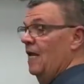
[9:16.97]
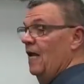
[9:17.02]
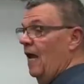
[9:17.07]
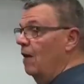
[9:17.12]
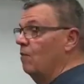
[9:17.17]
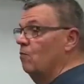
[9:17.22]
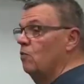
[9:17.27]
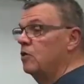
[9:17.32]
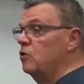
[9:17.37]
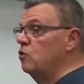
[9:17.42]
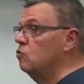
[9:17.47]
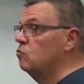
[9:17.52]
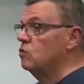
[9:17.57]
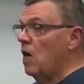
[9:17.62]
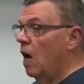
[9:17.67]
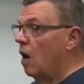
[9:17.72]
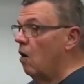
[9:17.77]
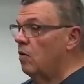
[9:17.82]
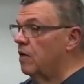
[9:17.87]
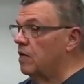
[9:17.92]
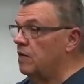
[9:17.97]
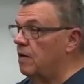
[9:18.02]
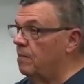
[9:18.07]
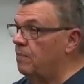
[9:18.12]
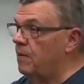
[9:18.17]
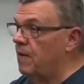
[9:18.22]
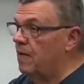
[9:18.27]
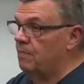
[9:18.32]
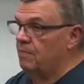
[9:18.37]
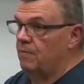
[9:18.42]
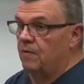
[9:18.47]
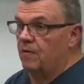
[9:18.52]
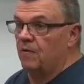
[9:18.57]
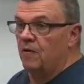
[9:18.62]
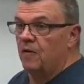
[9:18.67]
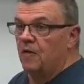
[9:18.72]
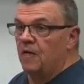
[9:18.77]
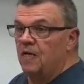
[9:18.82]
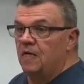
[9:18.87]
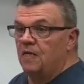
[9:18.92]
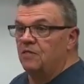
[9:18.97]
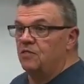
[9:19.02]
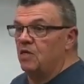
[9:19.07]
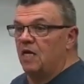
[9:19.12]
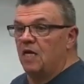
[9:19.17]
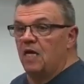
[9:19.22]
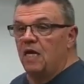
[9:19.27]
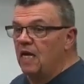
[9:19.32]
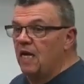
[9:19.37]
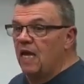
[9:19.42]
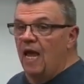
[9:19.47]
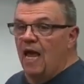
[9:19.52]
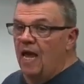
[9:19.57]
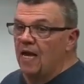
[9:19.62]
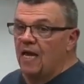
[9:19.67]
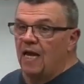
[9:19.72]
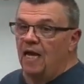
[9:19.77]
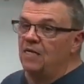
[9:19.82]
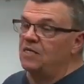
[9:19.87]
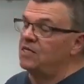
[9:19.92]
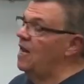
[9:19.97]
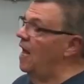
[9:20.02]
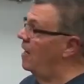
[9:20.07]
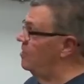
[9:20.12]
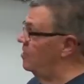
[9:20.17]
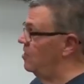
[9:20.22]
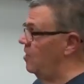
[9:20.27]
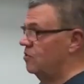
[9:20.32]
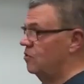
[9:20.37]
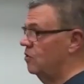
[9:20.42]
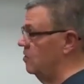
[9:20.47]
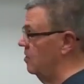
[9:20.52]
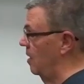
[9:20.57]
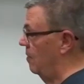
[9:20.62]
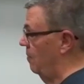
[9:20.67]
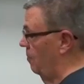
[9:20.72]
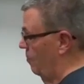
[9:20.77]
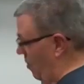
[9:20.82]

And when you're talking to people, mm-hmm. see, he he's not just another